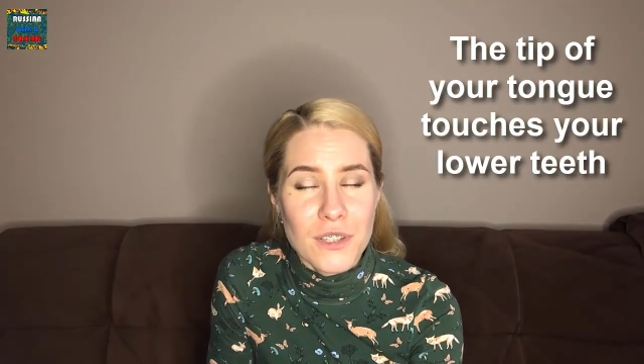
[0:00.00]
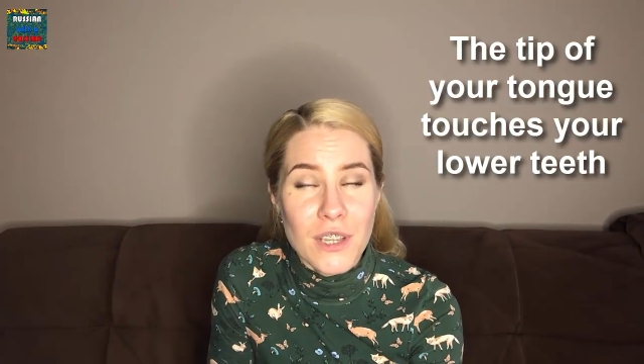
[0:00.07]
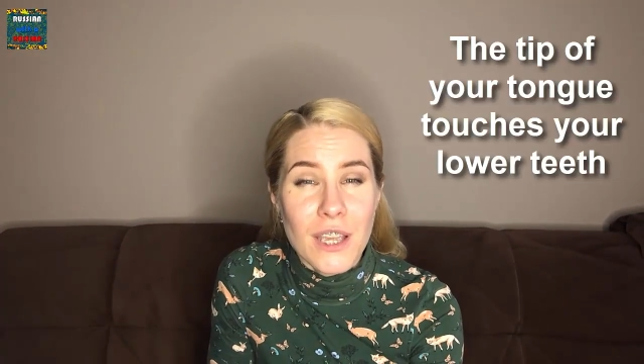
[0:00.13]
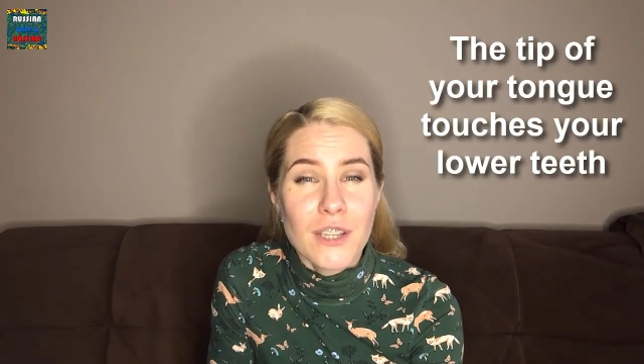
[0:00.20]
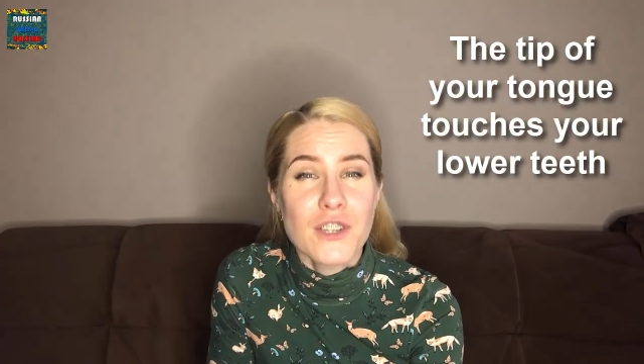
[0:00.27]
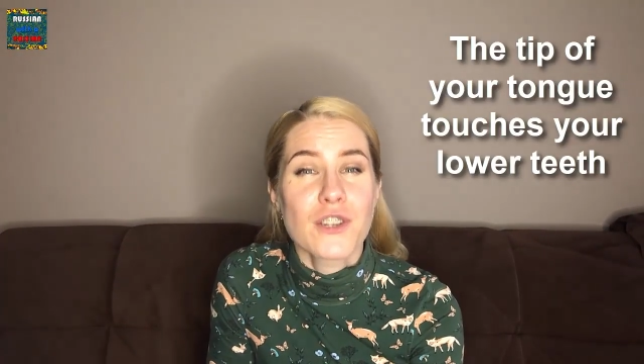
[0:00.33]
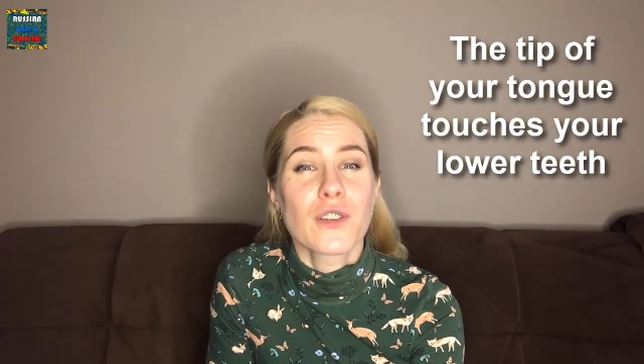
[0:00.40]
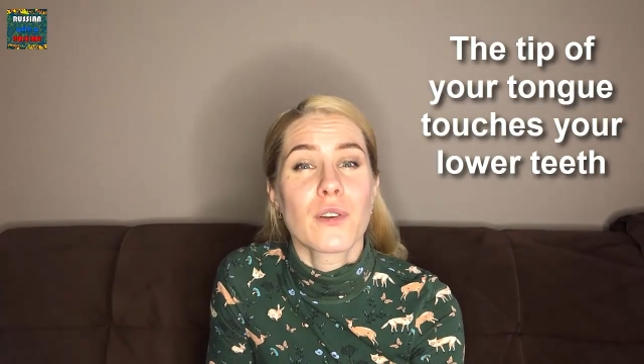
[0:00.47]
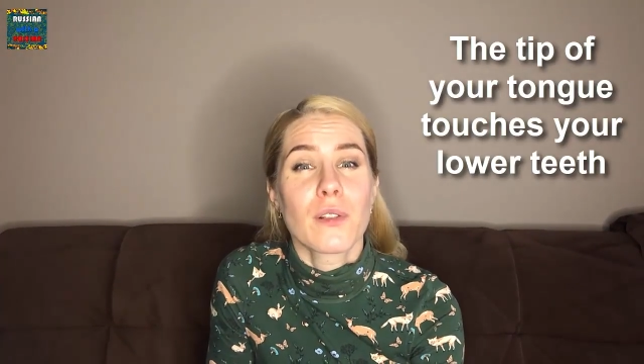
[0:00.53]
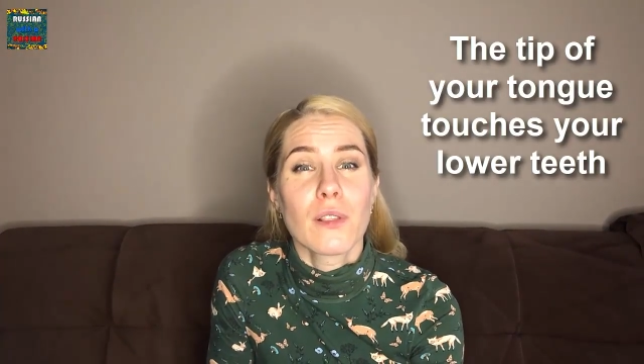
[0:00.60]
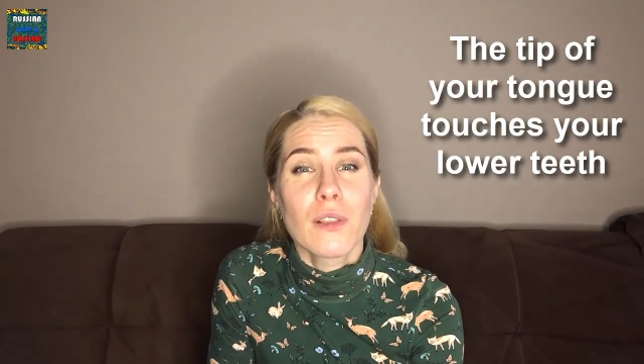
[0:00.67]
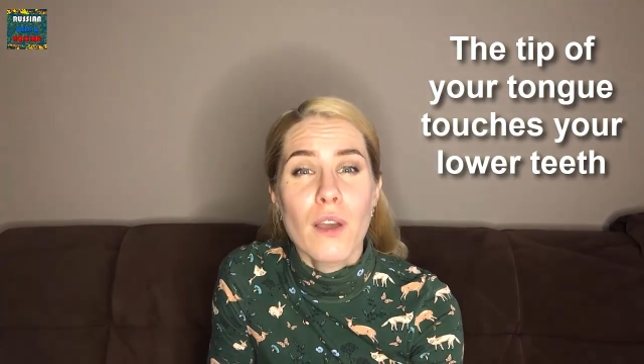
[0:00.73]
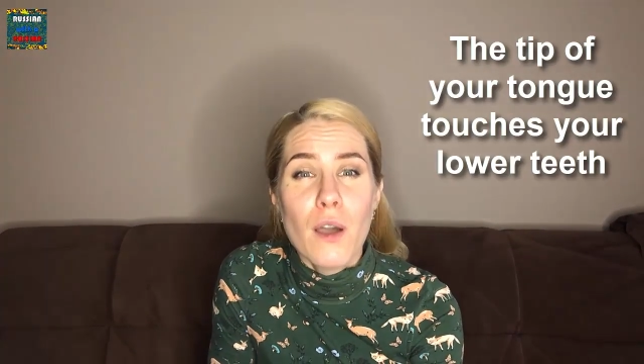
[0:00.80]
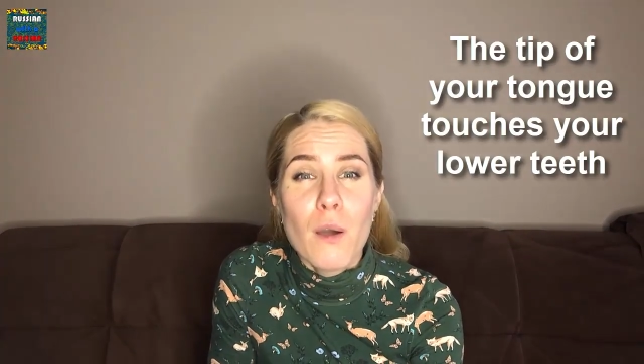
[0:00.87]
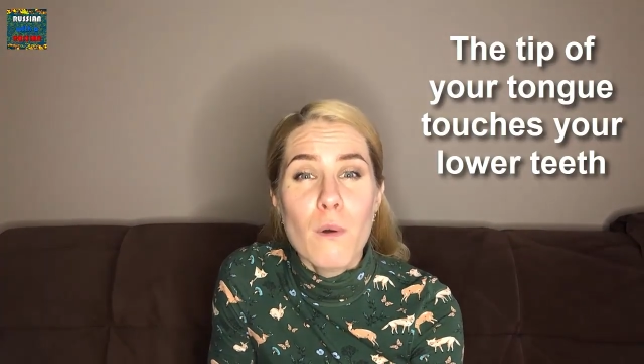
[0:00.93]
touch your
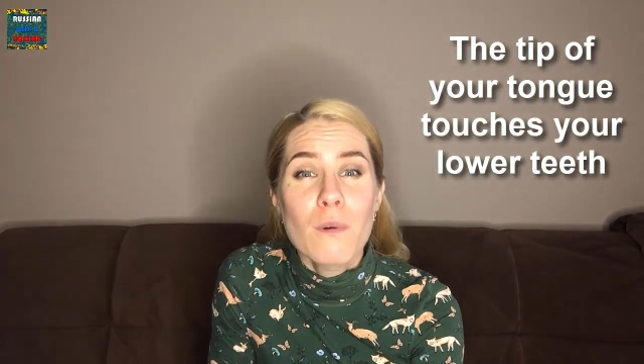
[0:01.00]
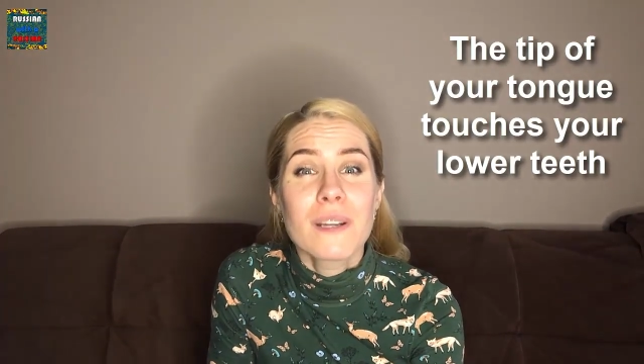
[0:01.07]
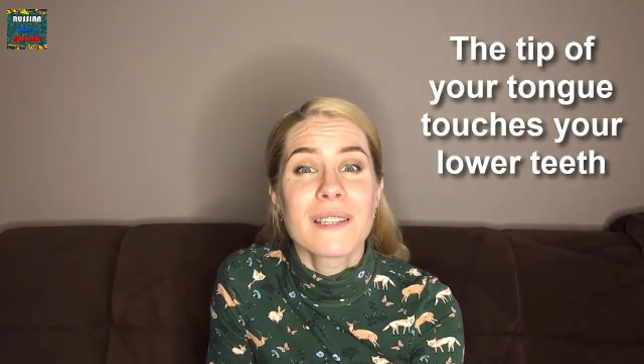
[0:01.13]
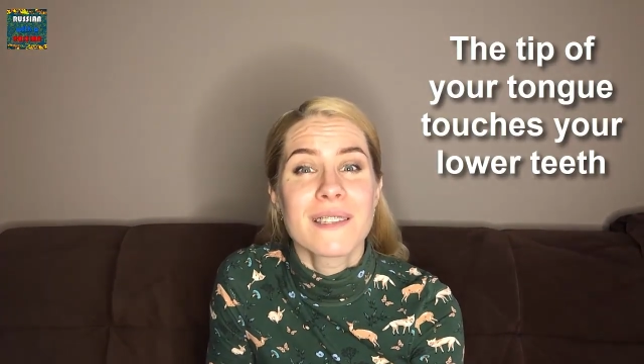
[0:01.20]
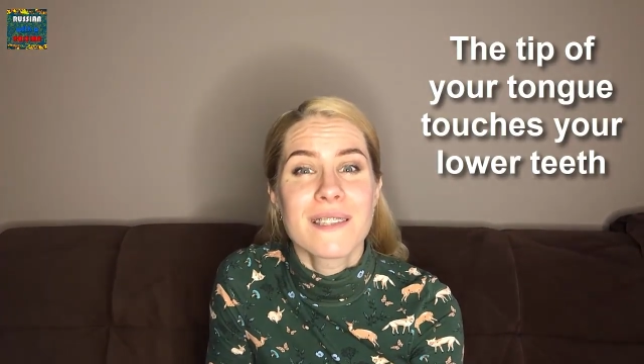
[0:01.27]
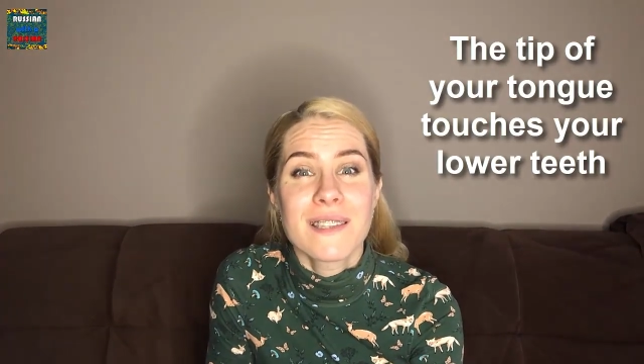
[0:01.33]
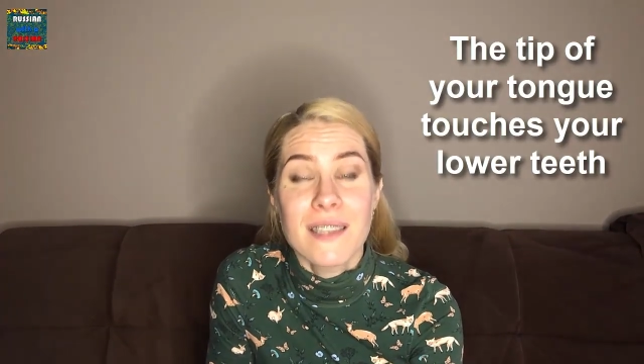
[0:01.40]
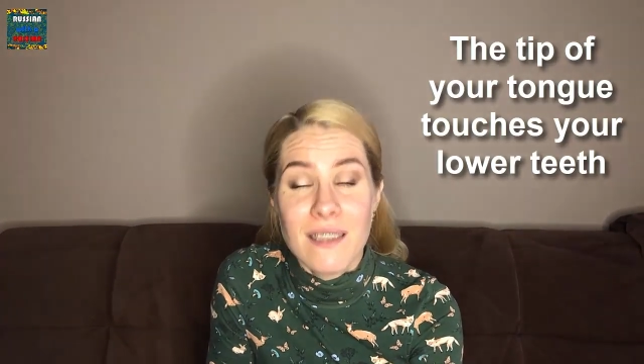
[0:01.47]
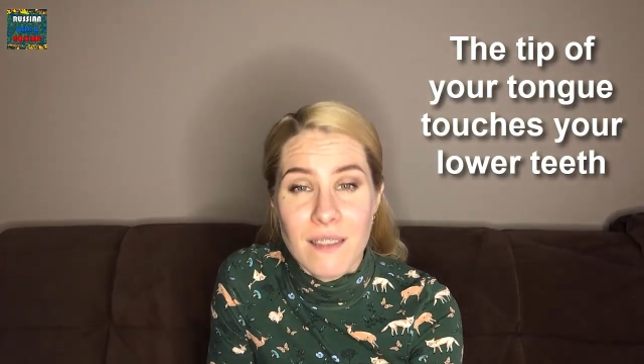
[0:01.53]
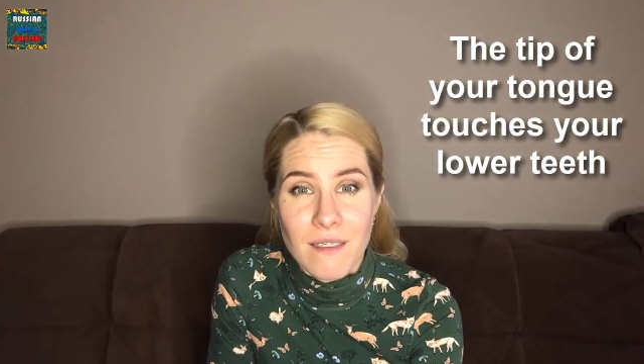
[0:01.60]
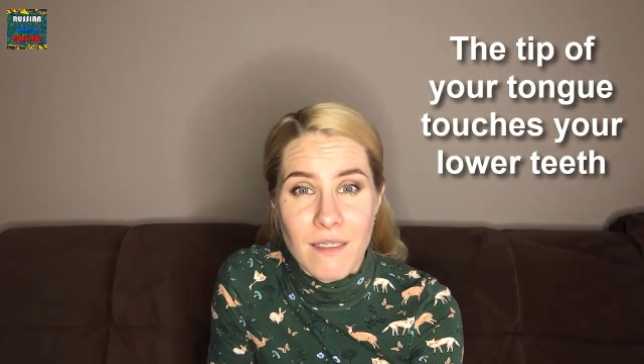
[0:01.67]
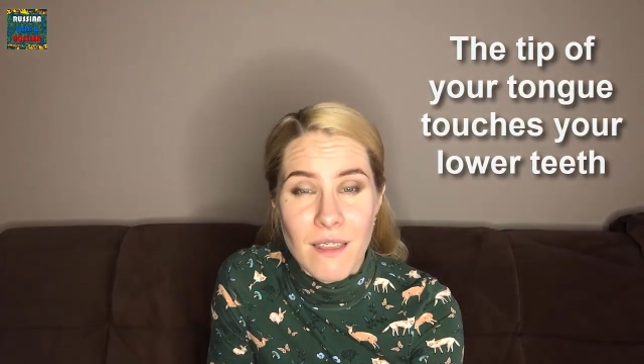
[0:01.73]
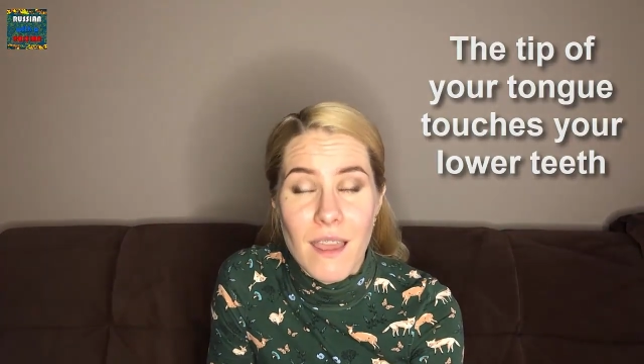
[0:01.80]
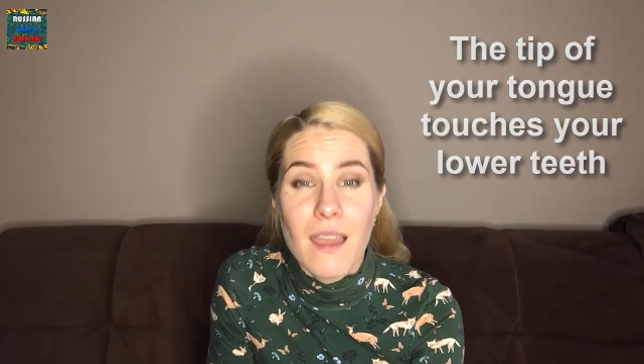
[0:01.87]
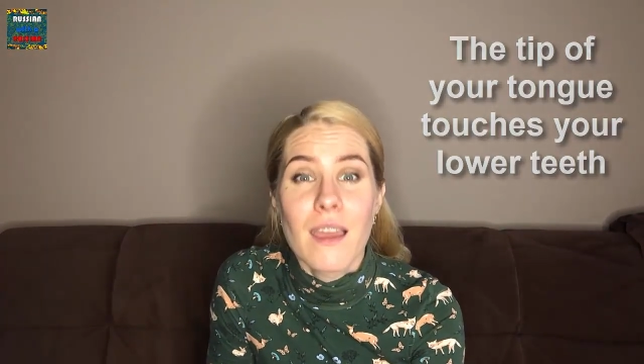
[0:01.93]
lower teeth